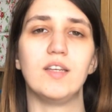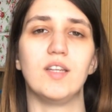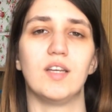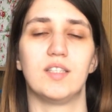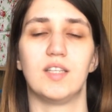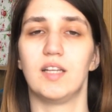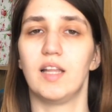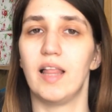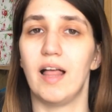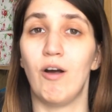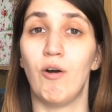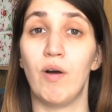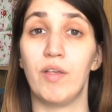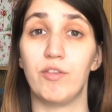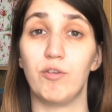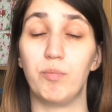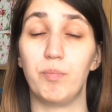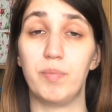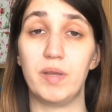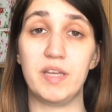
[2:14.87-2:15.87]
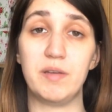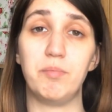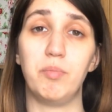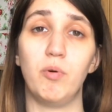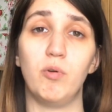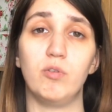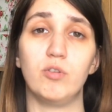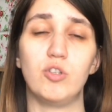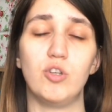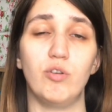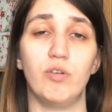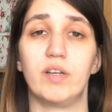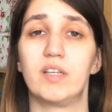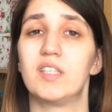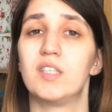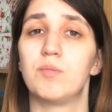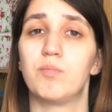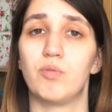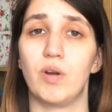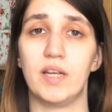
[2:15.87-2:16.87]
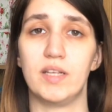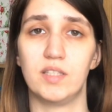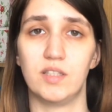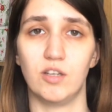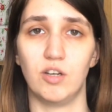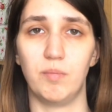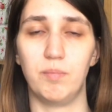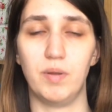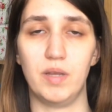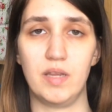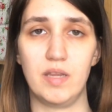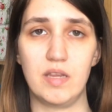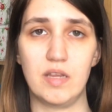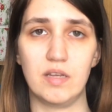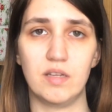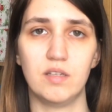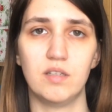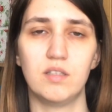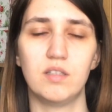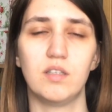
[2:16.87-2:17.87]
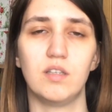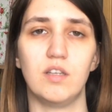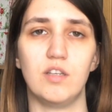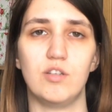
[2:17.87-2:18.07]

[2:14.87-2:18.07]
doesn't allow other people to express their opinions.